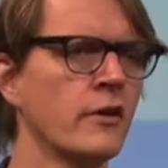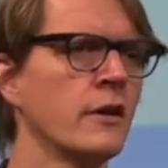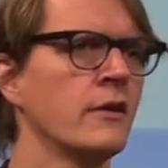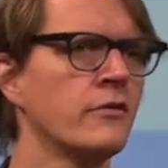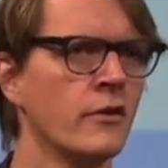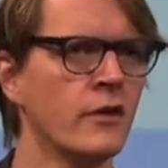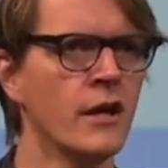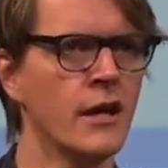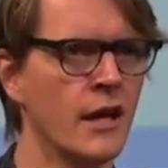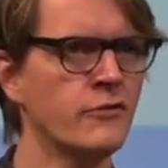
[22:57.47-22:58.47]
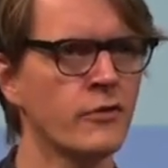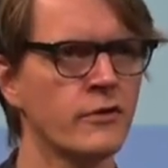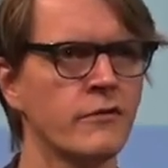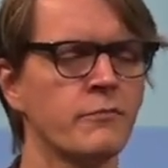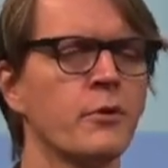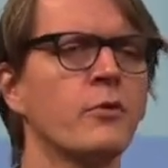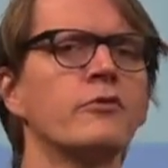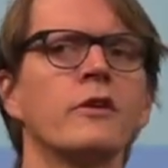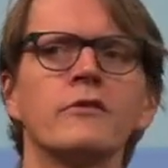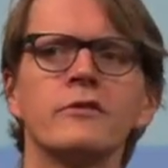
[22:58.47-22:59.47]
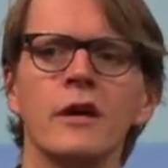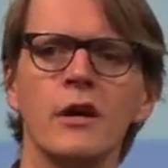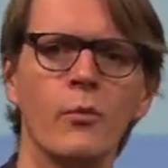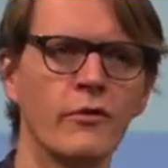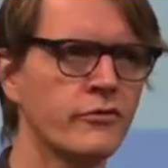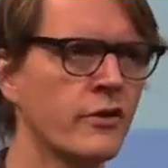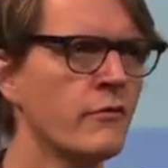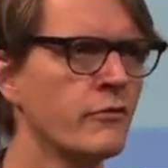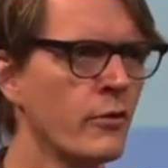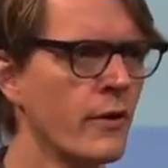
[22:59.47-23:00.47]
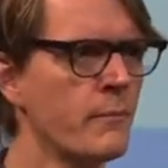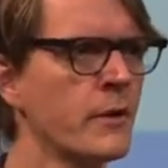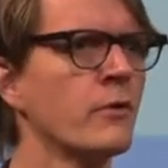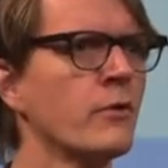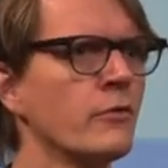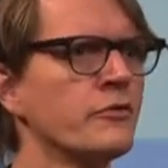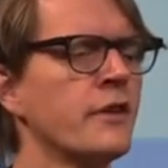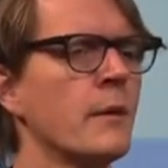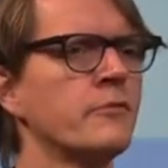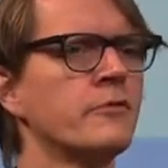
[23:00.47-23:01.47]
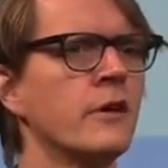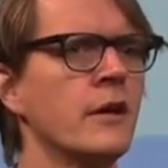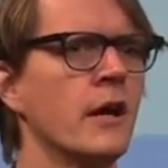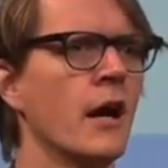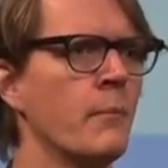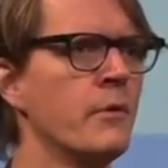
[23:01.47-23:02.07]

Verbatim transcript: And it's an iterative process with several empirical steps uh,